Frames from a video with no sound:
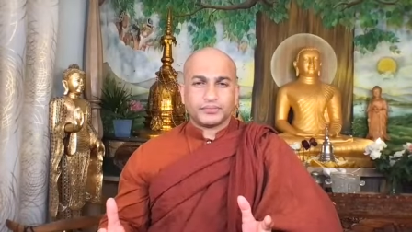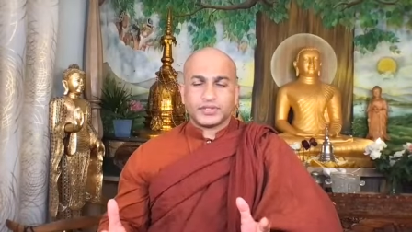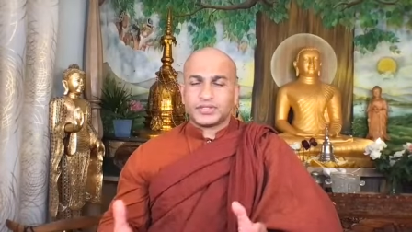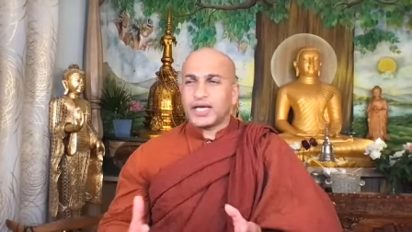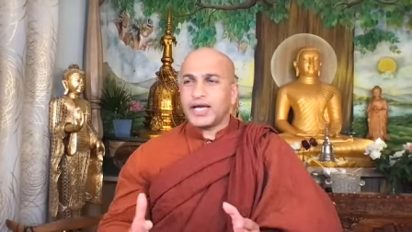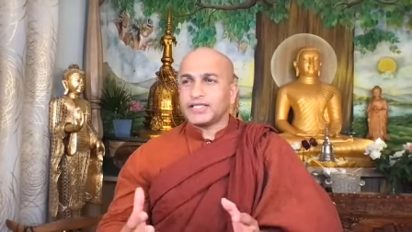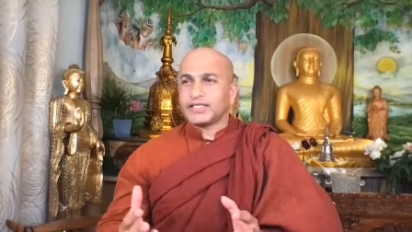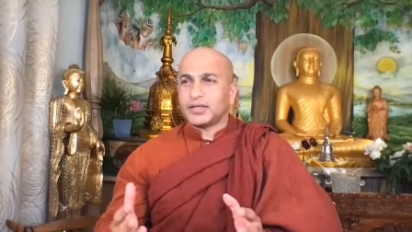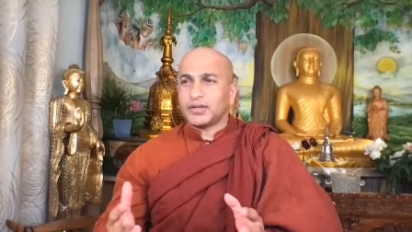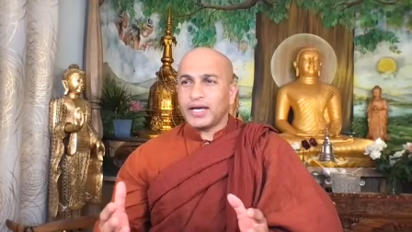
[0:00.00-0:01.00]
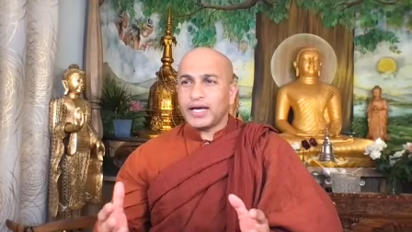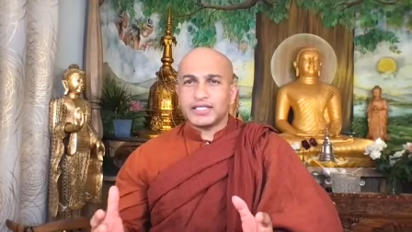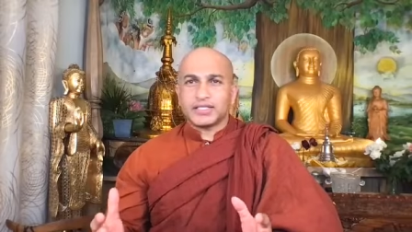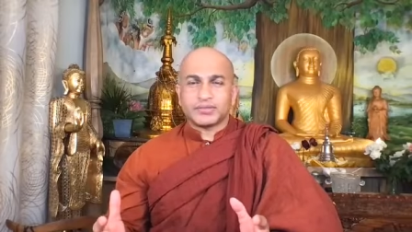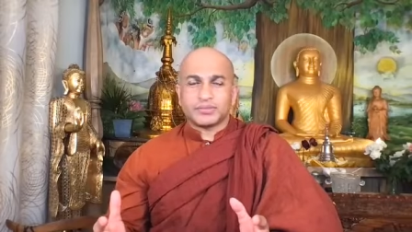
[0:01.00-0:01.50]
This as a, uh,
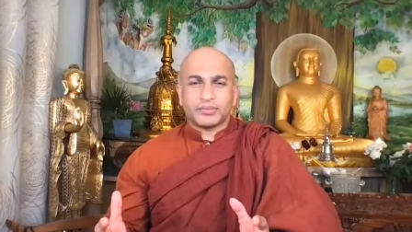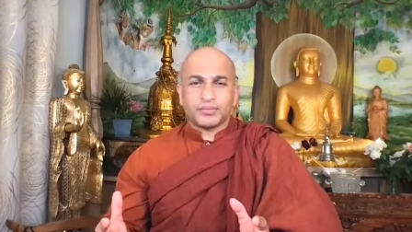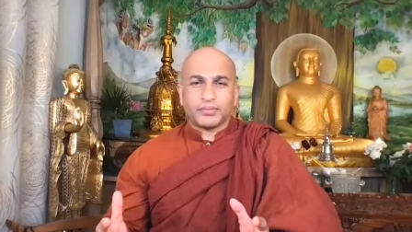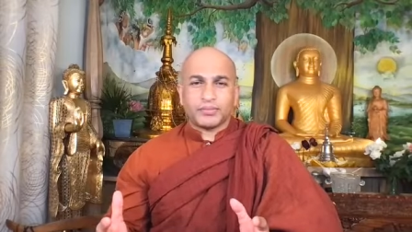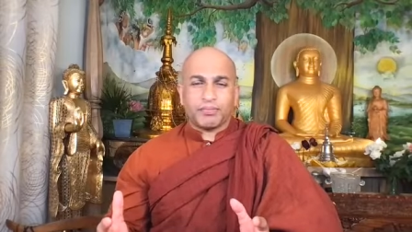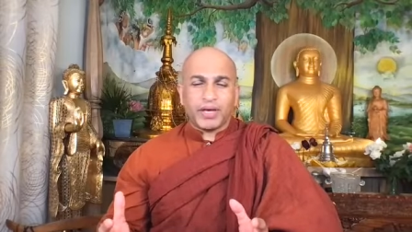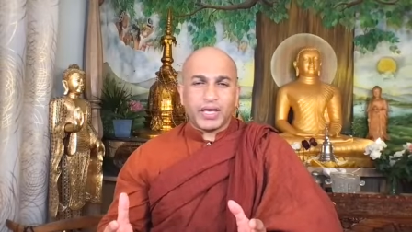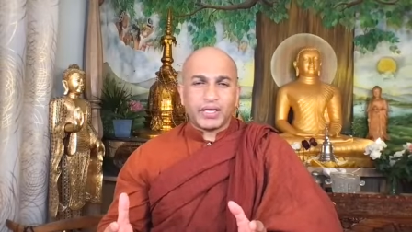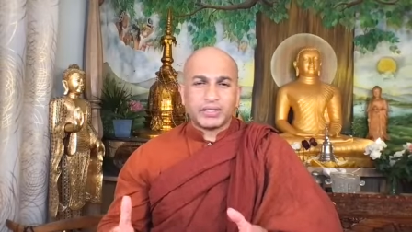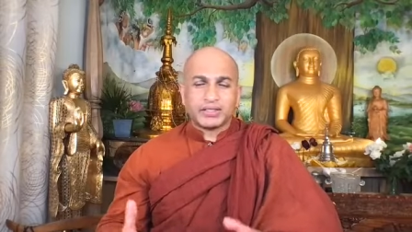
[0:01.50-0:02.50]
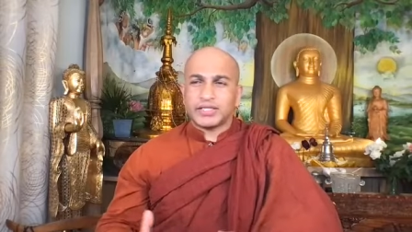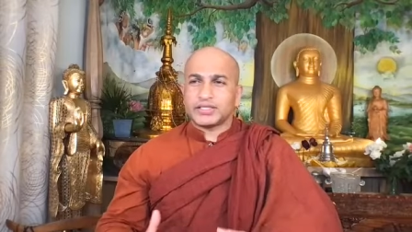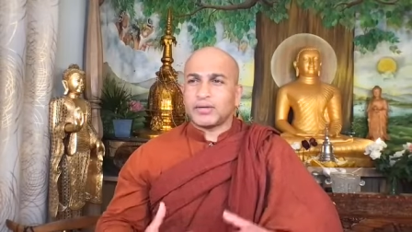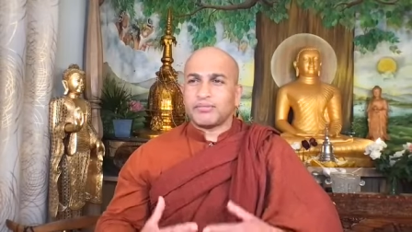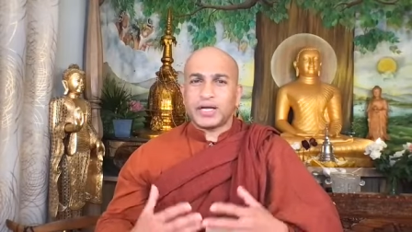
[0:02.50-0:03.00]
as parents
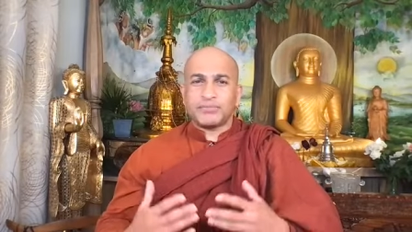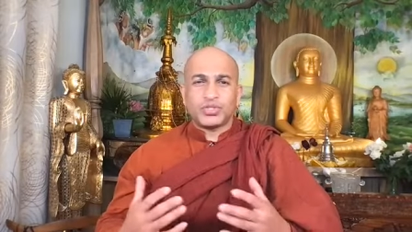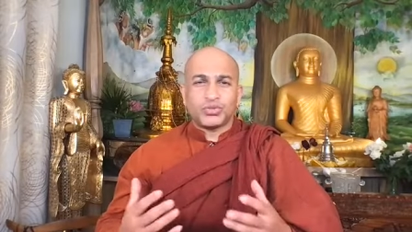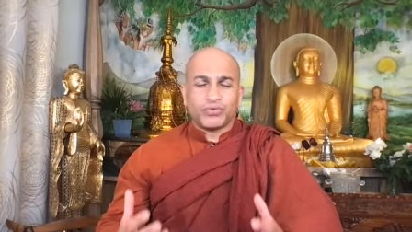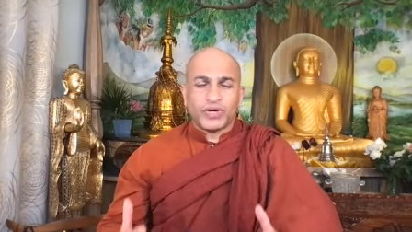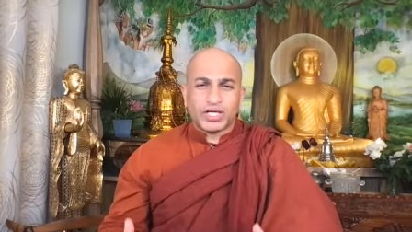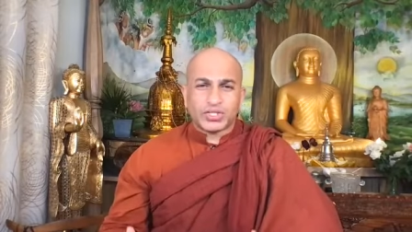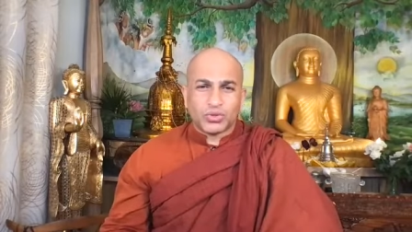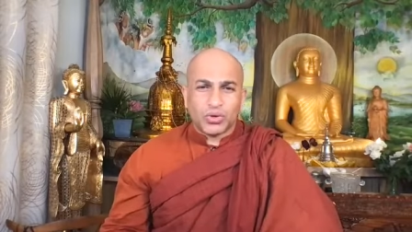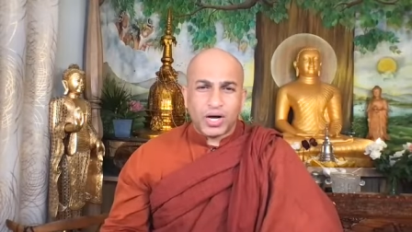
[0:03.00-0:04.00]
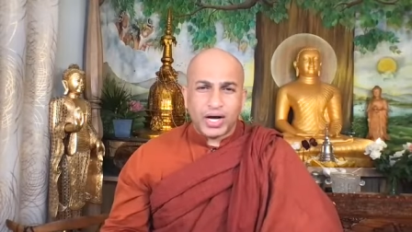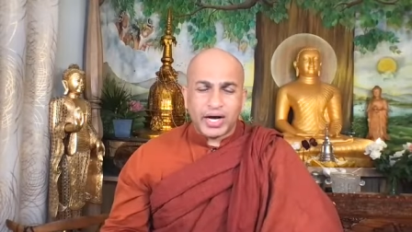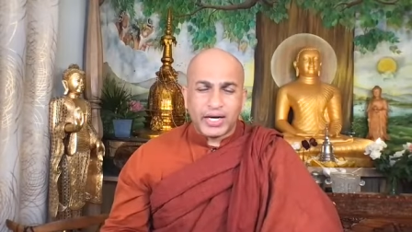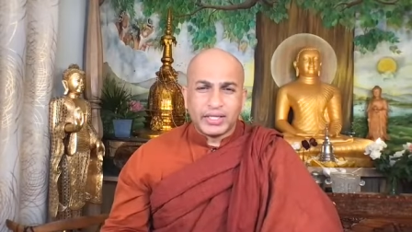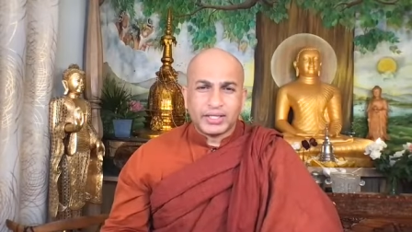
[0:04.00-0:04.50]
and sometimes you work so
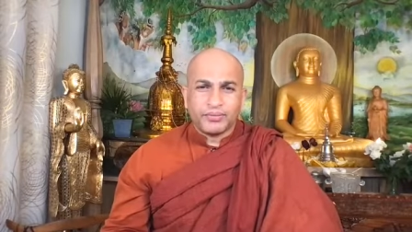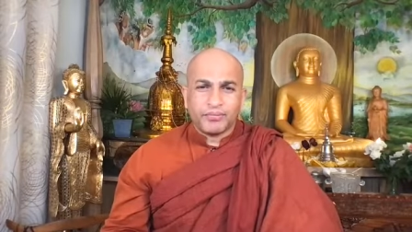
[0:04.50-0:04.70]
hard,